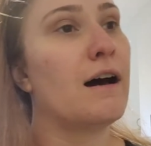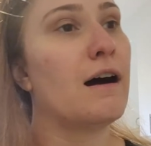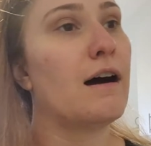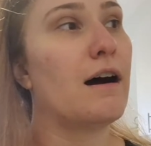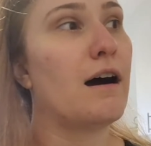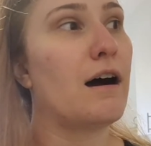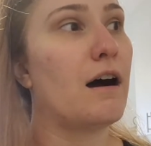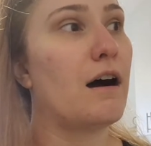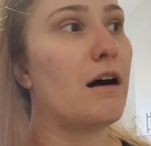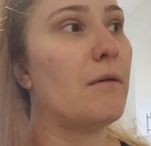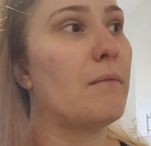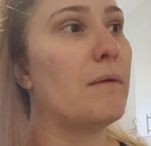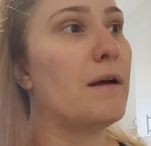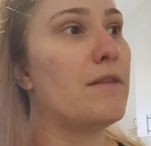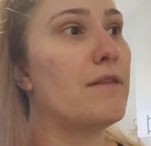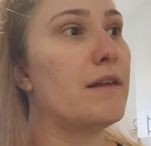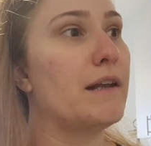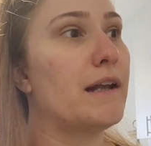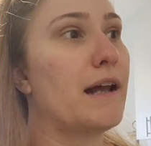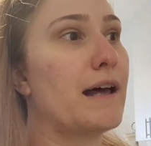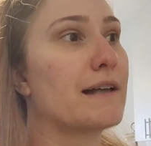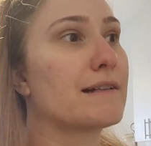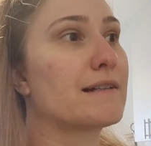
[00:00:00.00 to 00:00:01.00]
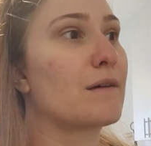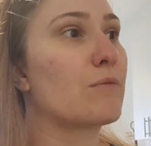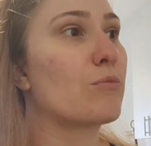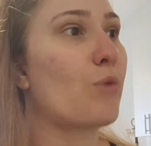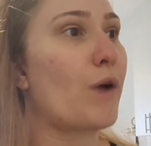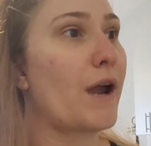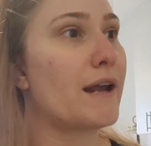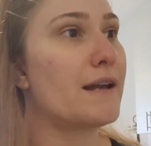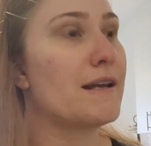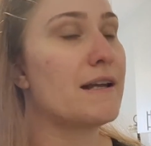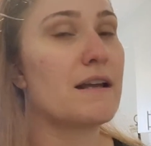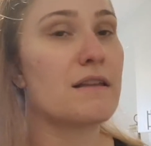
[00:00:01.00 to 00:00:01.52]
And then as I'm
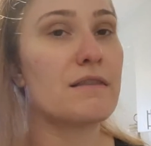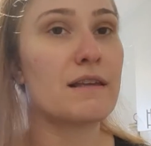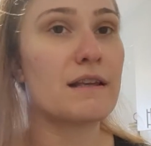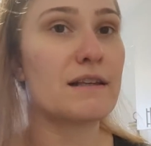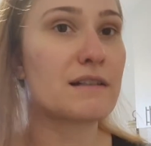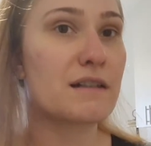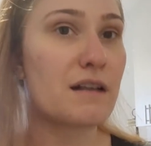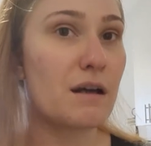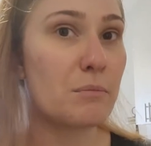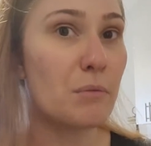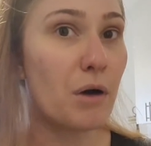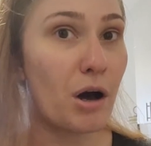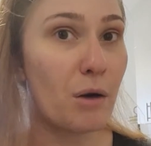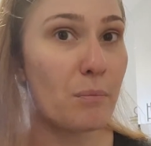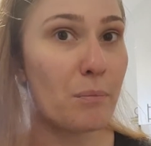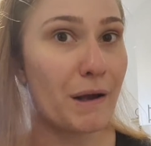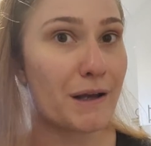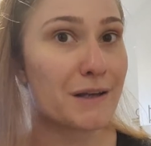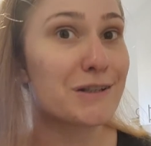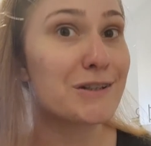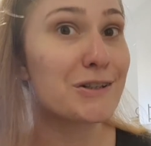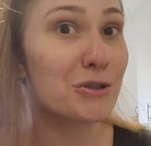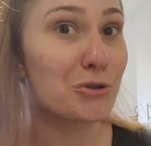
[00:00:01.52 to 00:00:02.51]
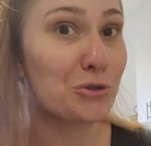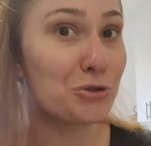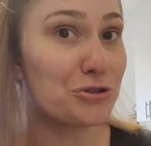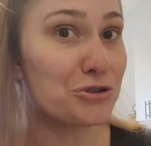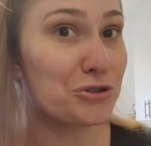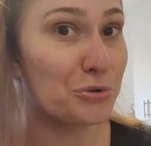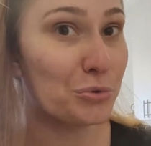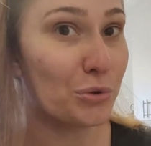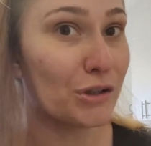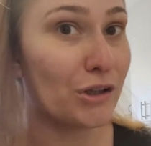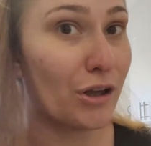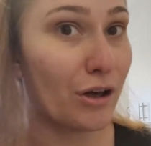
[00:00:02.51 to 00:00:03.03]
writing and things come up, I still
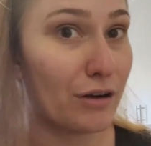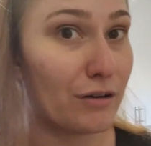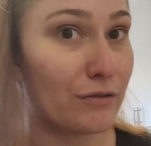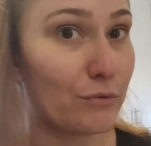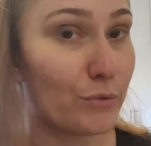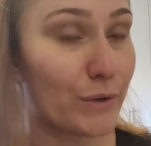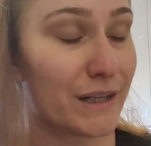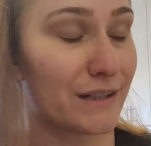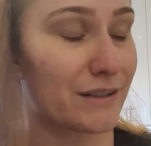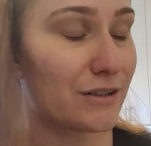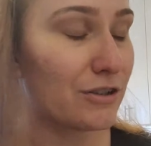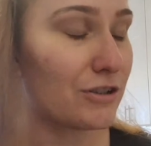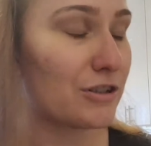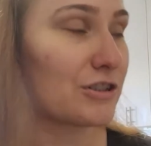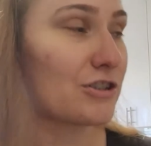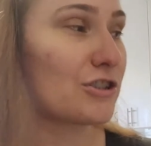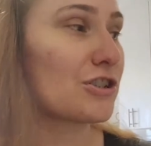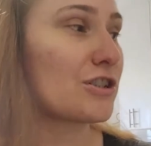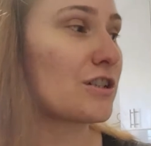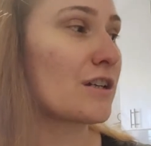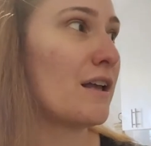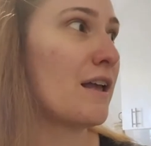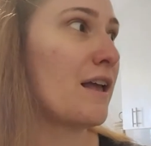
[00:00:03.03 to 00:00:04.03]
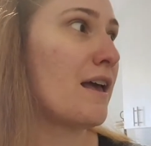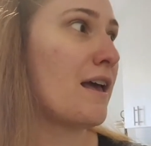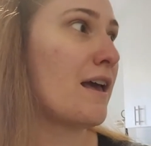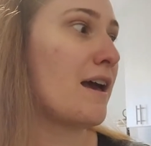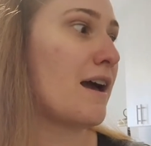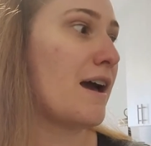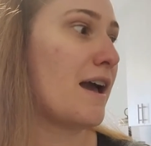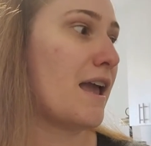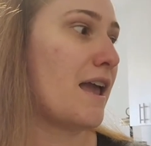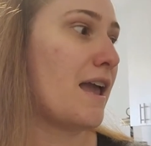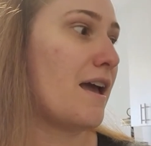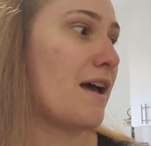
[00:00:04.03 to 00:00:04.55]
do a lot of research,
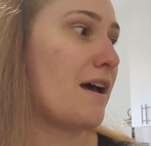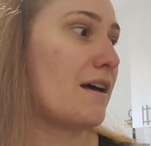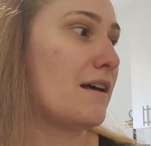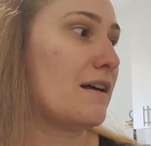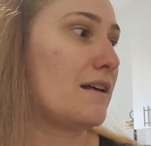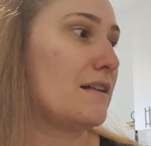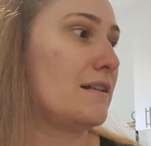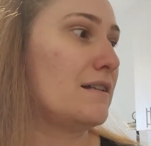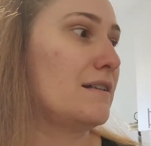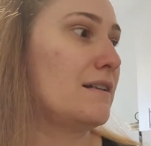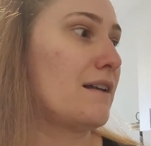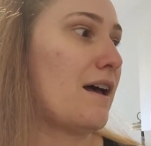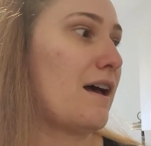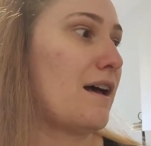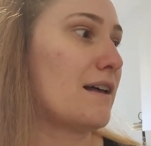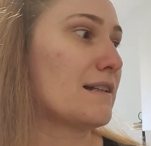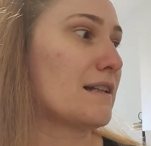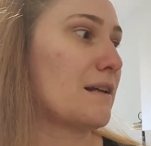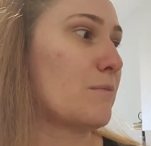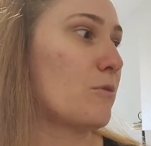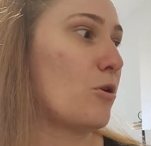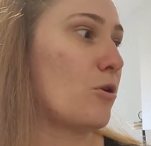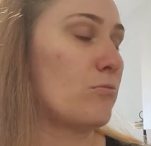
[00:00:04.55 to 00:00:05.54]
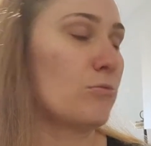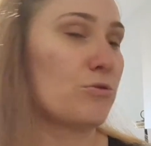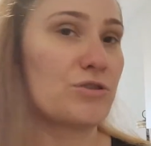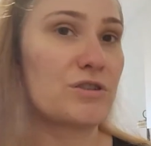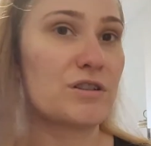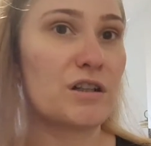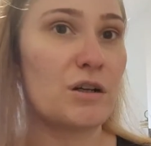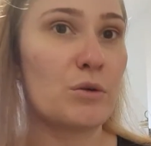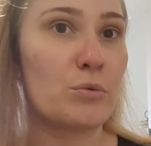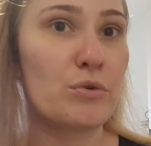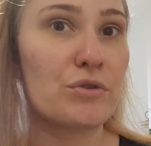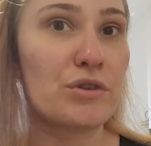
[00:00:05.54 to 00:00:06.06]
and as I'm almost
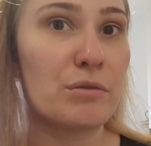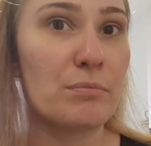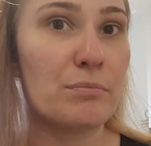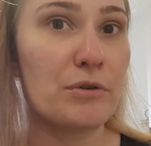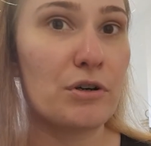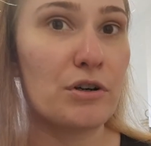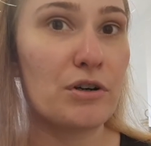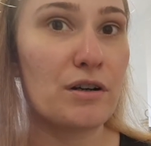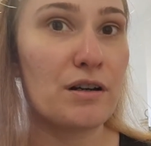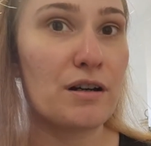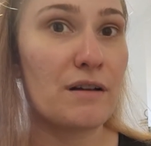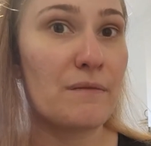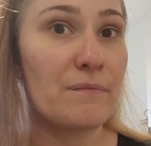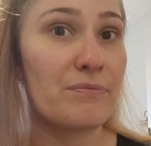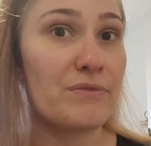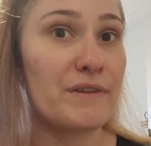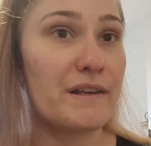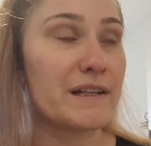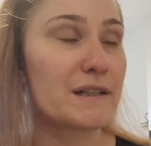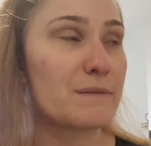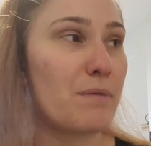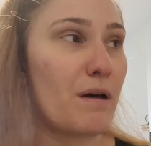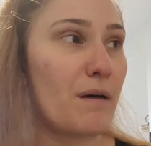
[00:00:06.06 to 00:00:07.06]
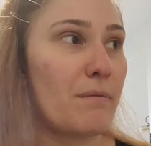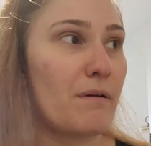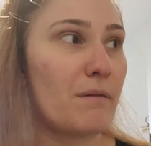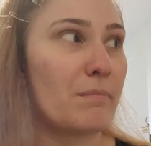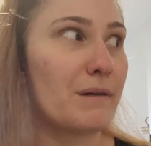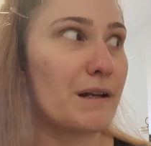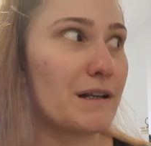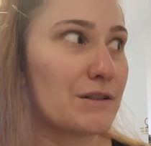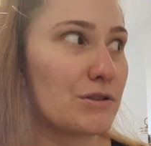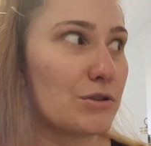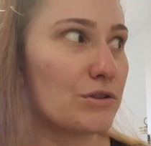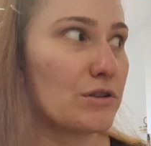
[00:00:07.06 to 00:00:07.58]
done with the book, things pop up
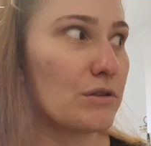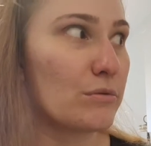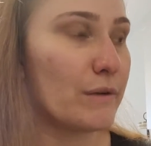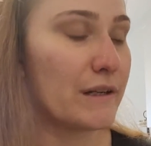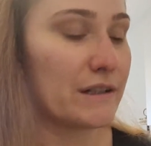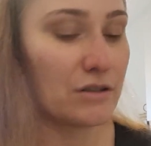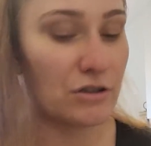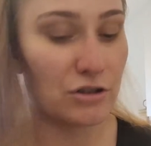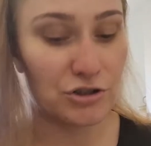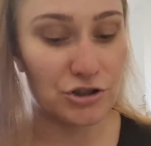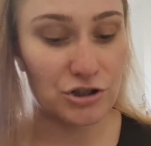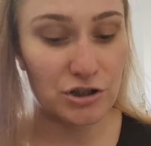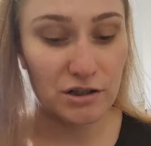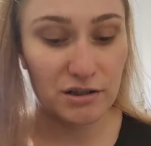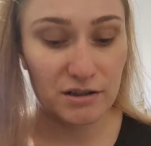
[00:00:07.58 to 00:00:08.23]
and I still do research.